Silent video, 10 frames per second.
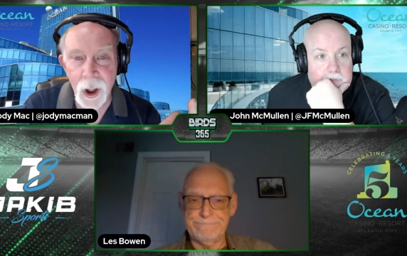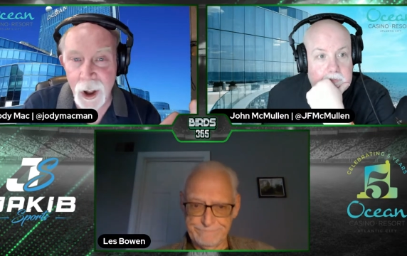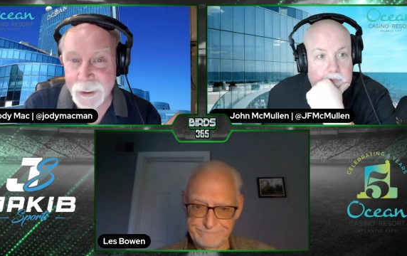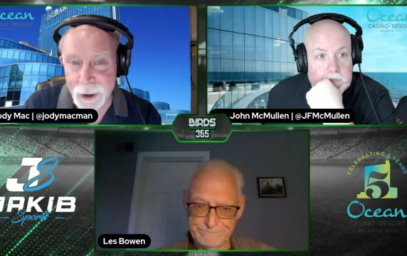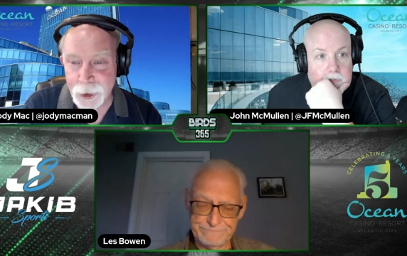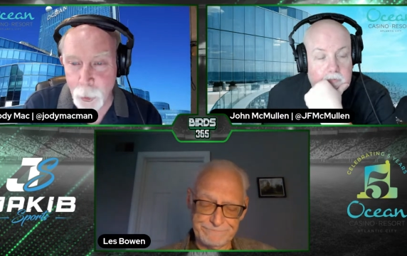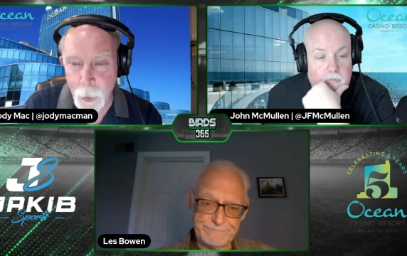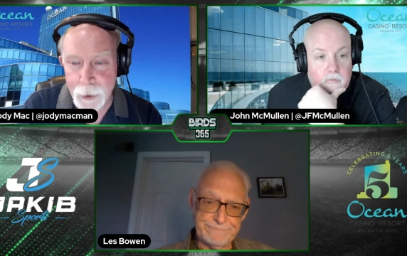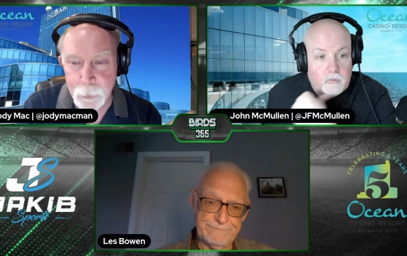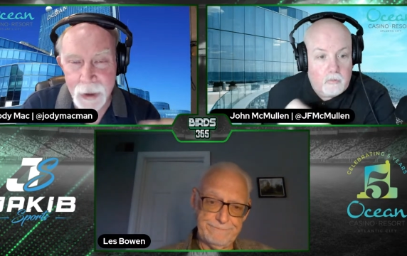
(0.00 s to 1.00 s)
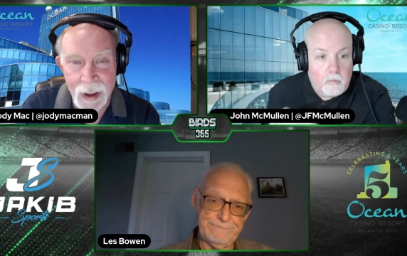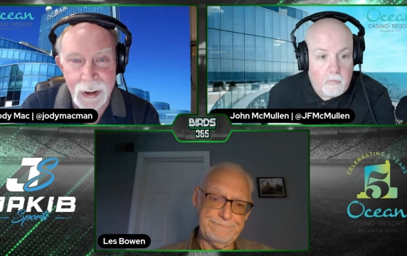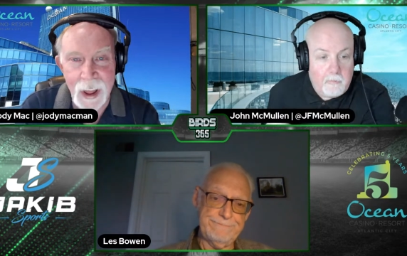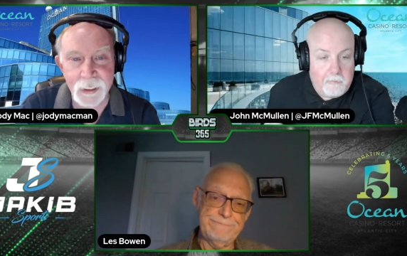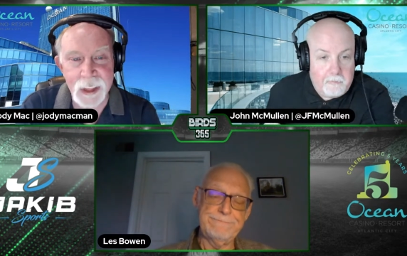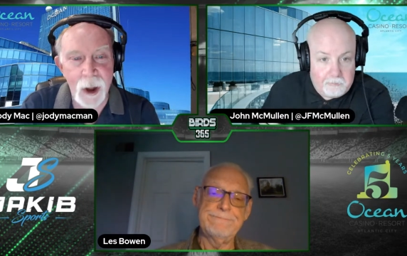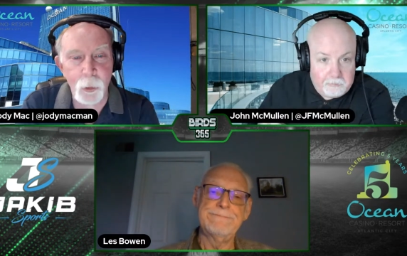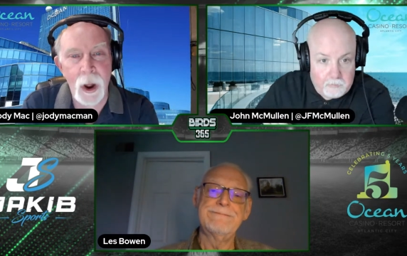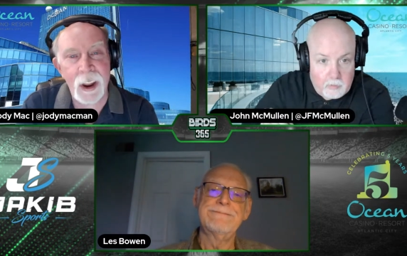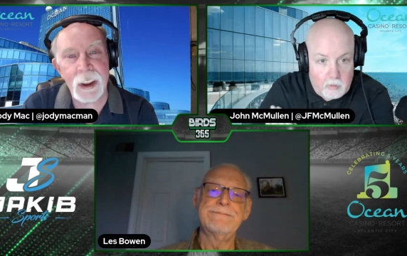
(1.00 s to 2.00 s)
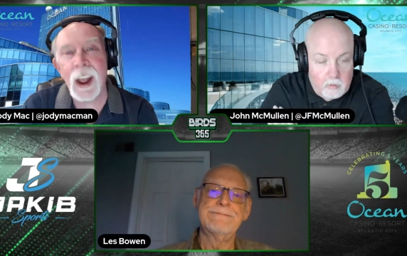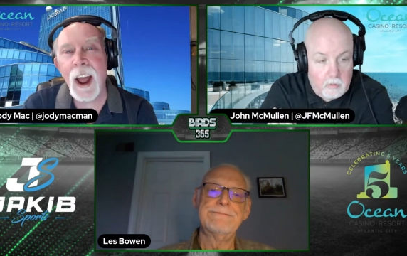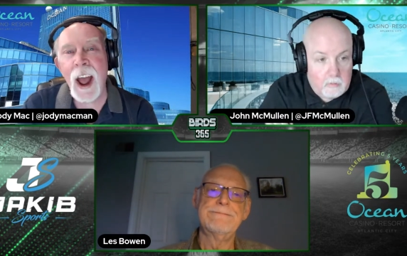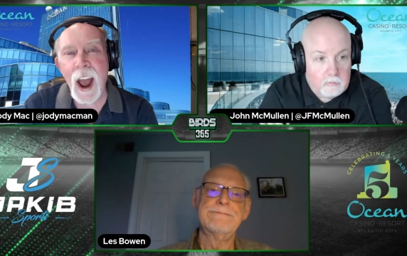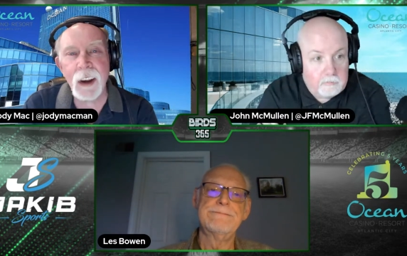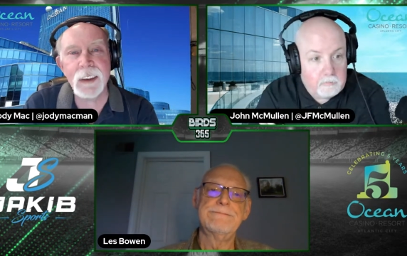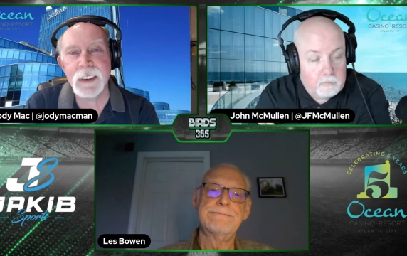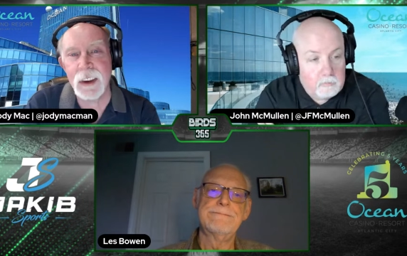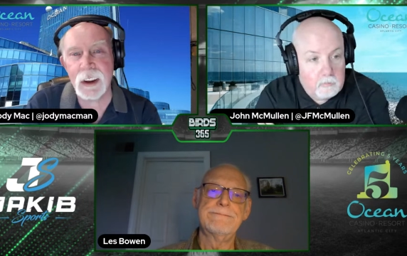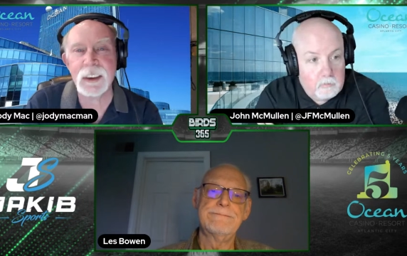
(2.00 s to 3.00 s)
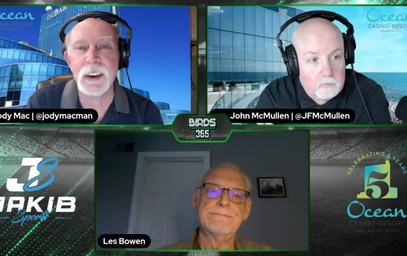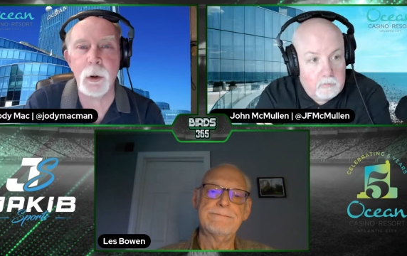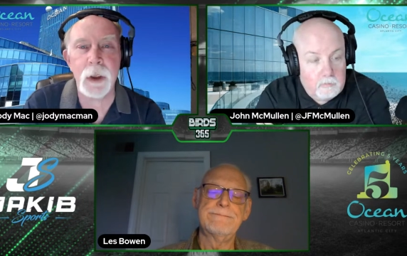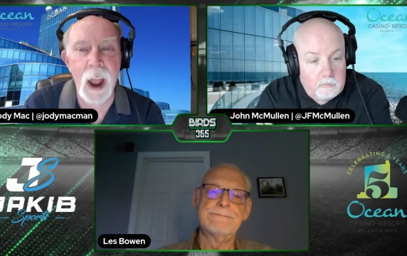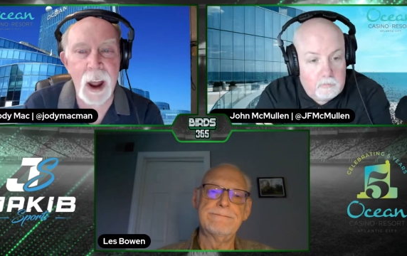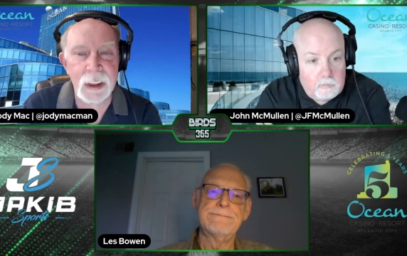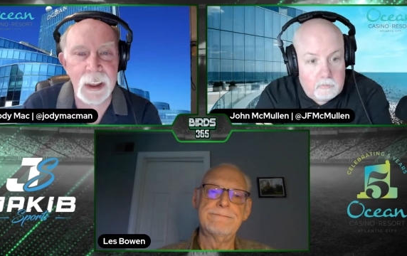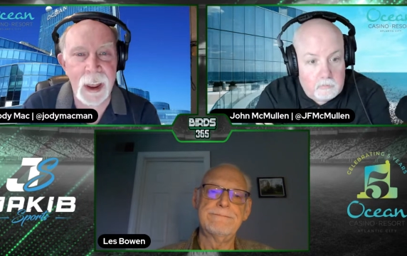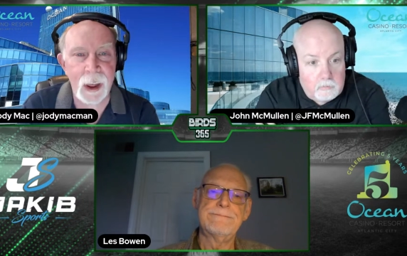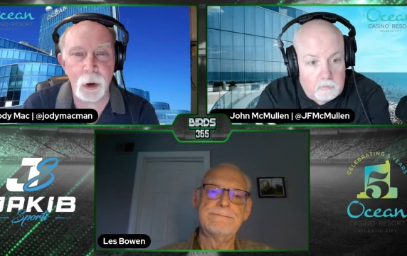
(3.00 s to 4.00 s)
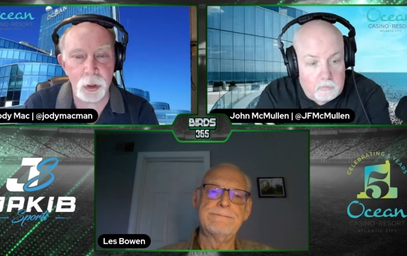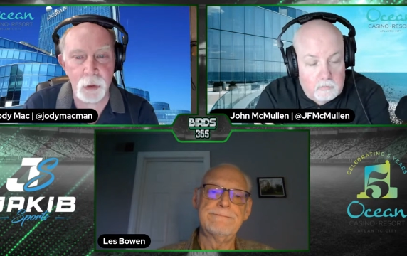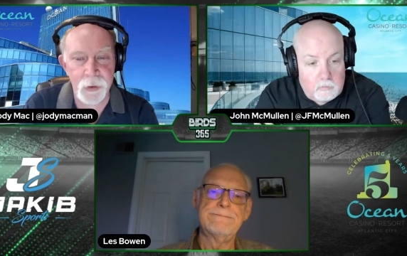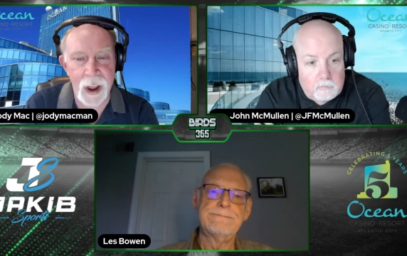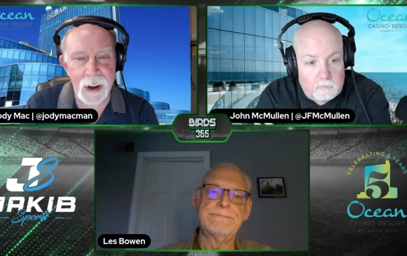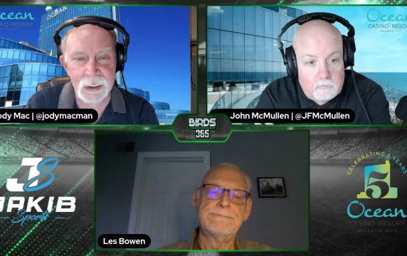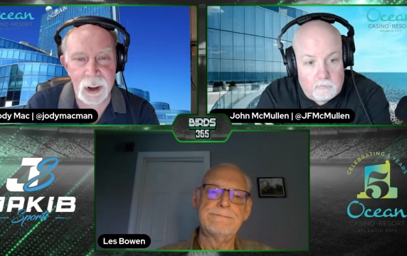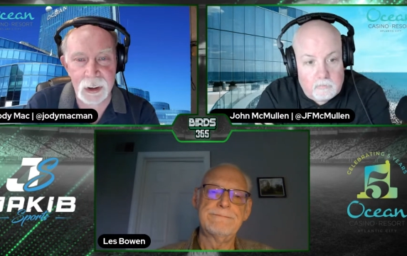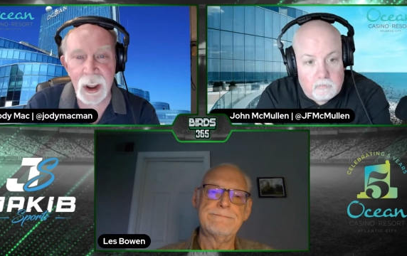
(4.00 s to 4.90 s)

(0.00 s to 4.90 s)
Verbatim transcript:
Speaker 1: Uh, didn't quite pan out that way. How does Nick Sirianni handle the fact that